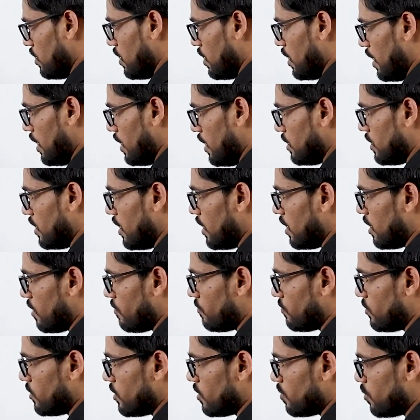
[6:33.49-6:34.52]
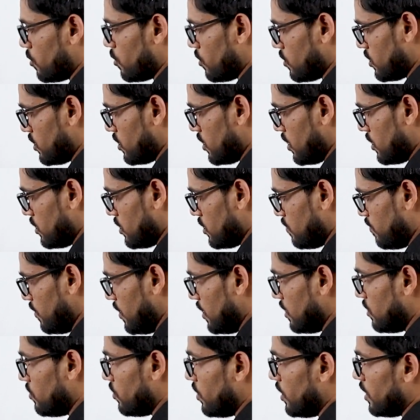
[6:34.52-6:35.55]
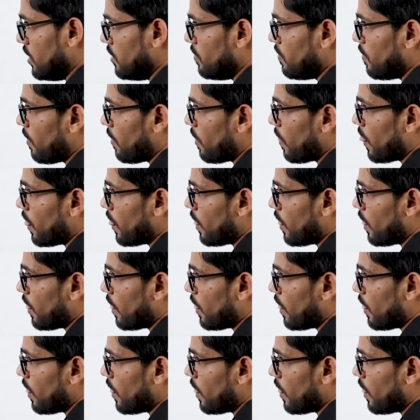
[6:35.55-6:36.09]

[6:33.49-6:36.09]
and then after process P3